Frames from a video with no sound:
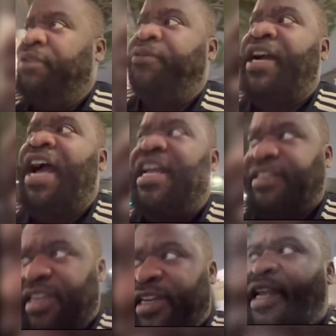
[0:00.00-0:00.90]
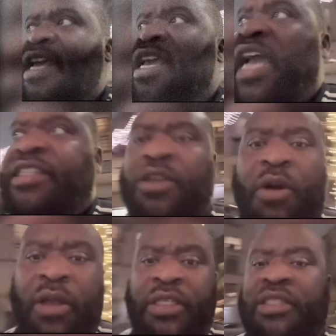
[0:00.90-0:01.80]
it for content. I see
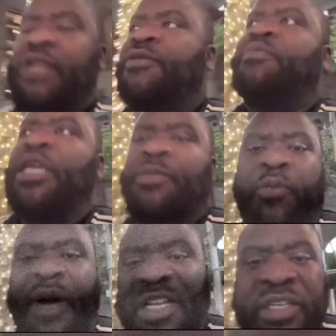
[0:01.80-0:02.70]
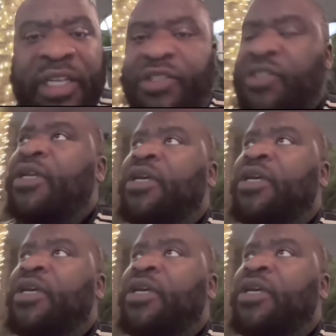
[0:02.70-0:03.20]
all these different people, pundits,